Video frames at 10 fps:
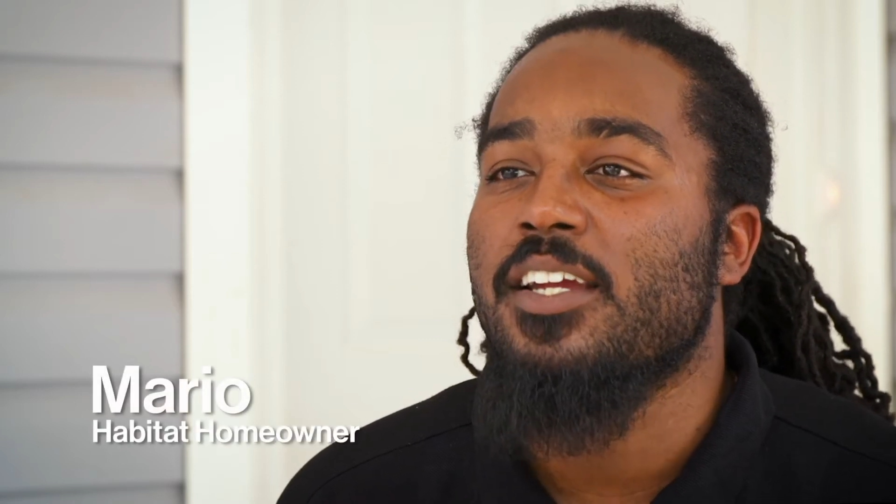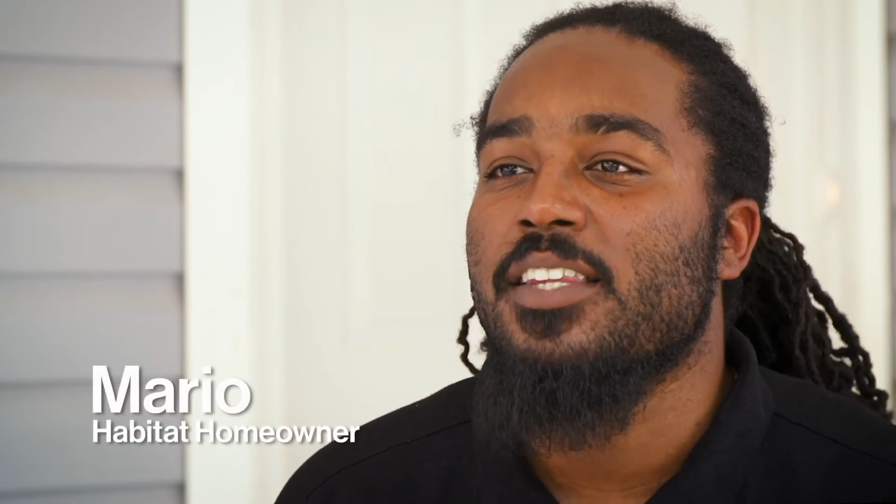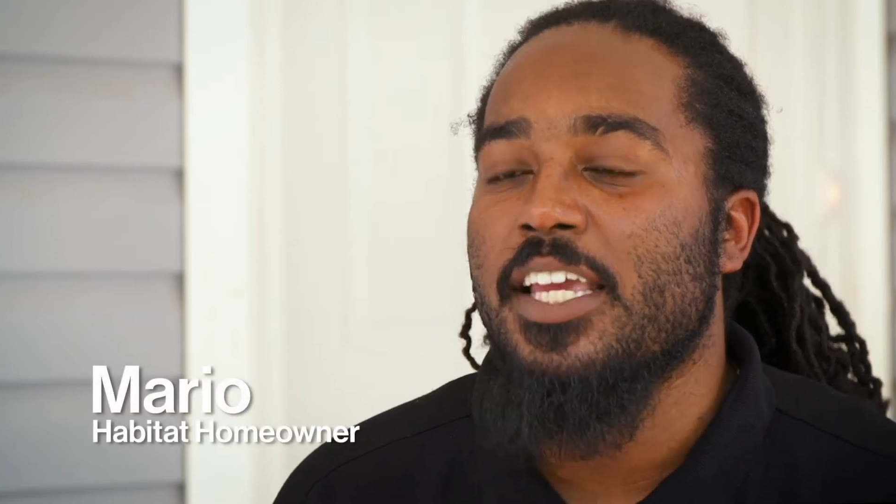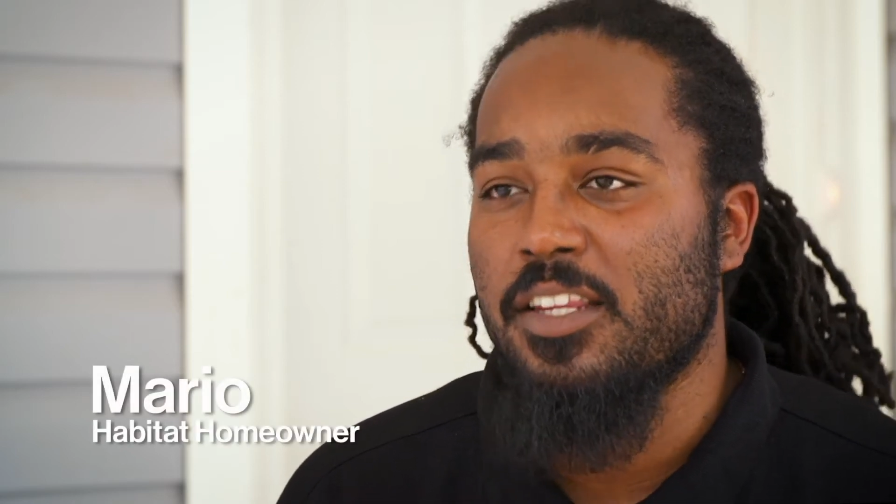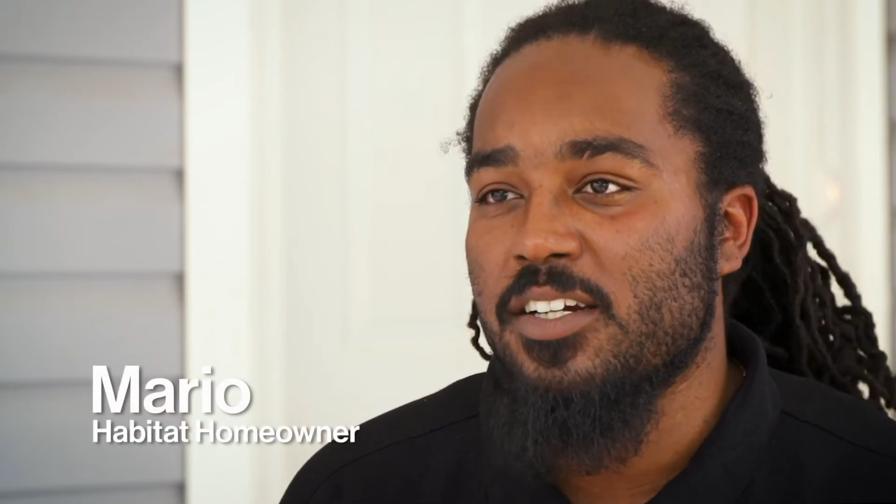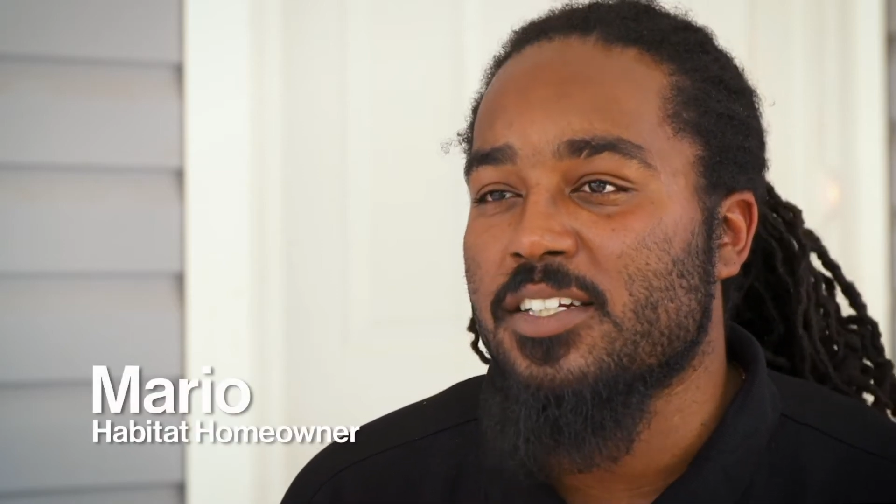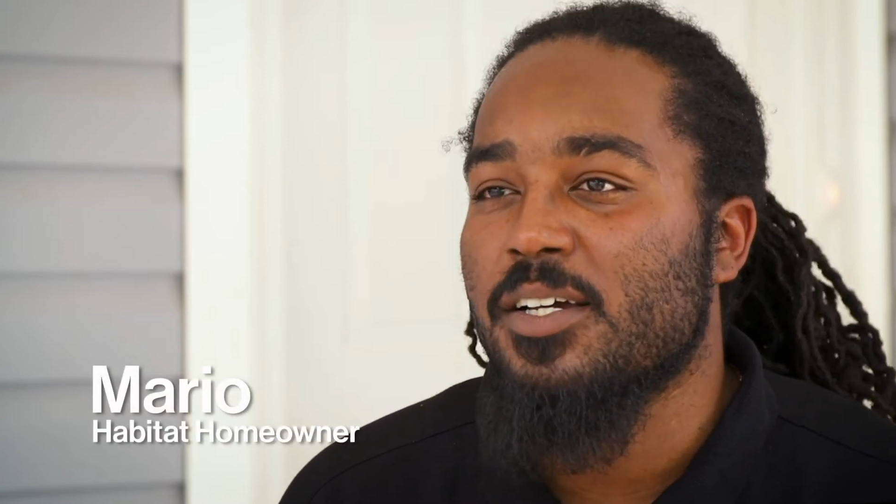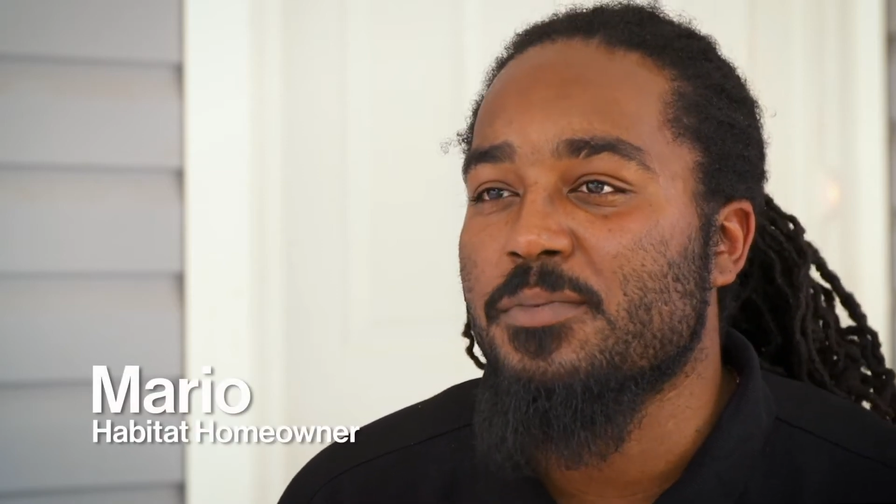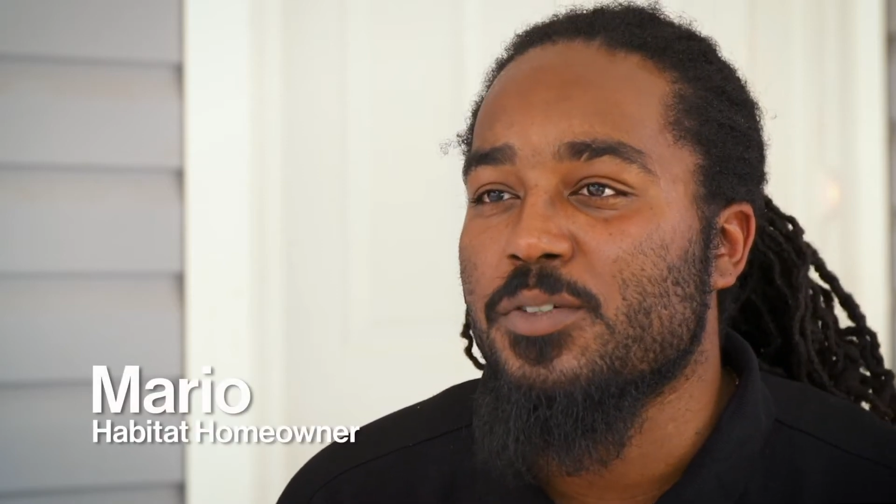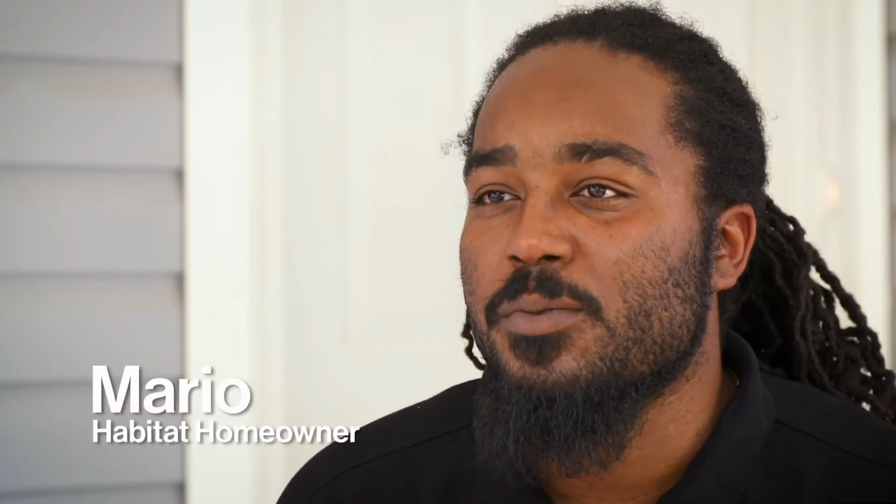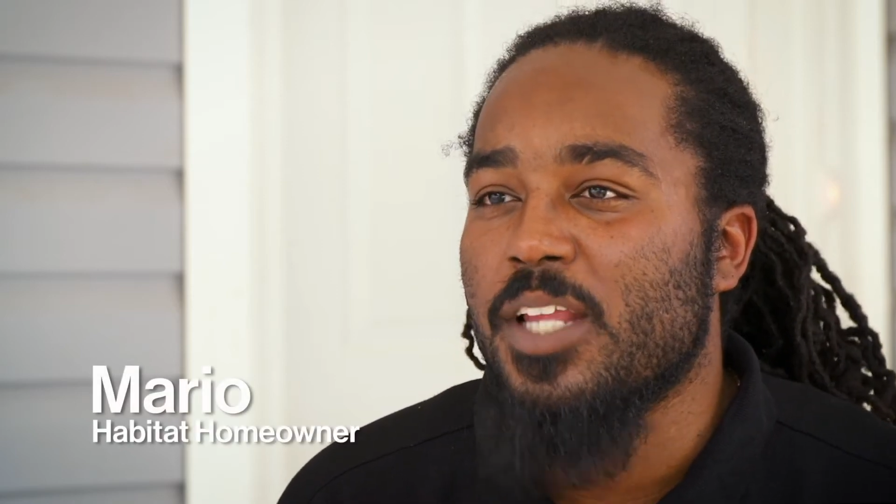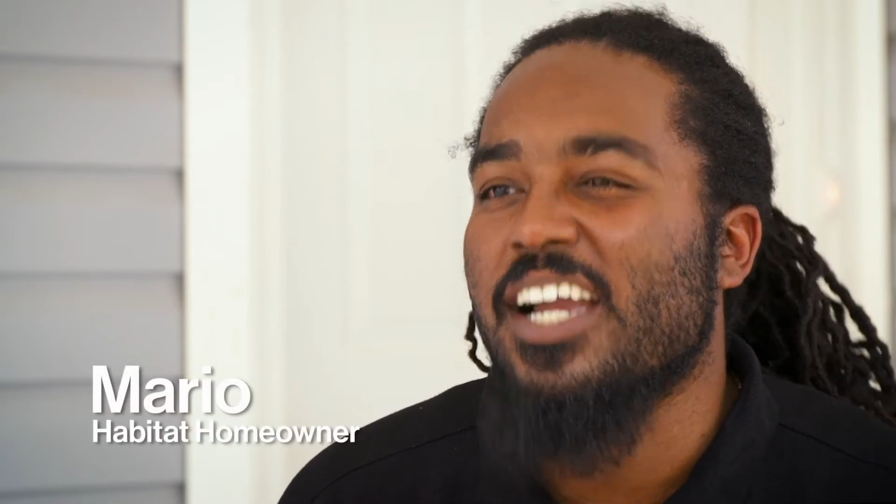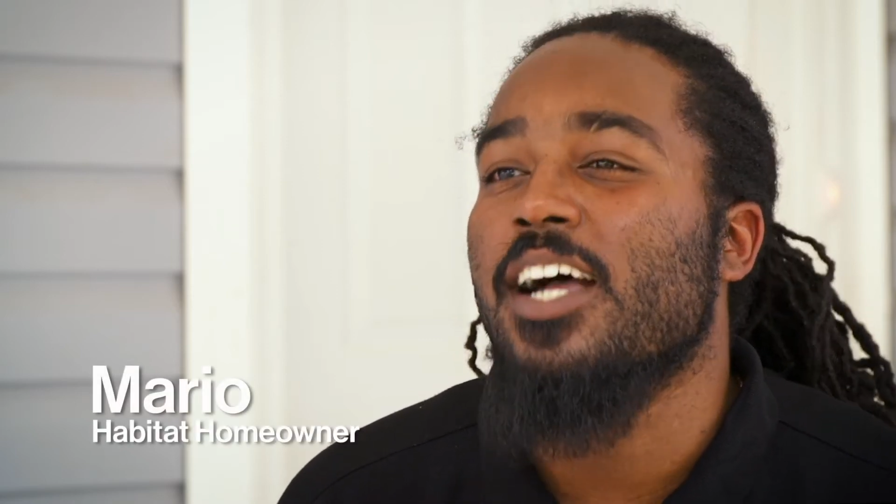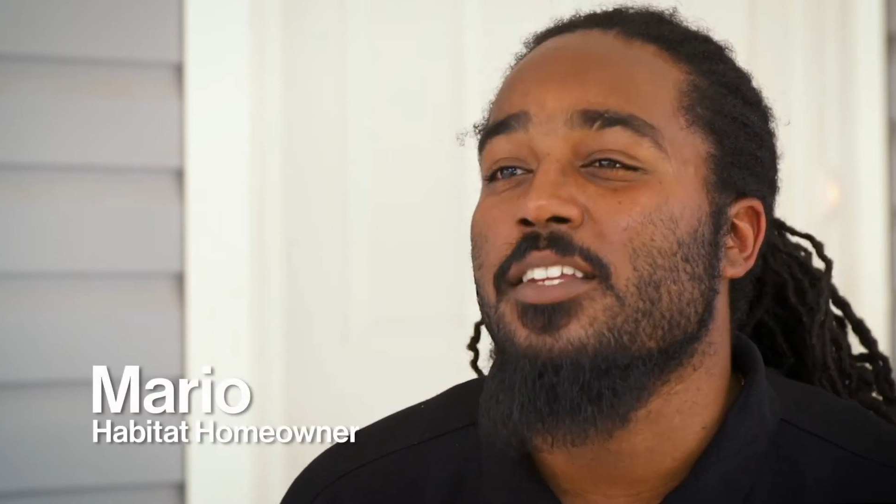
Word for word: they looked up to, like I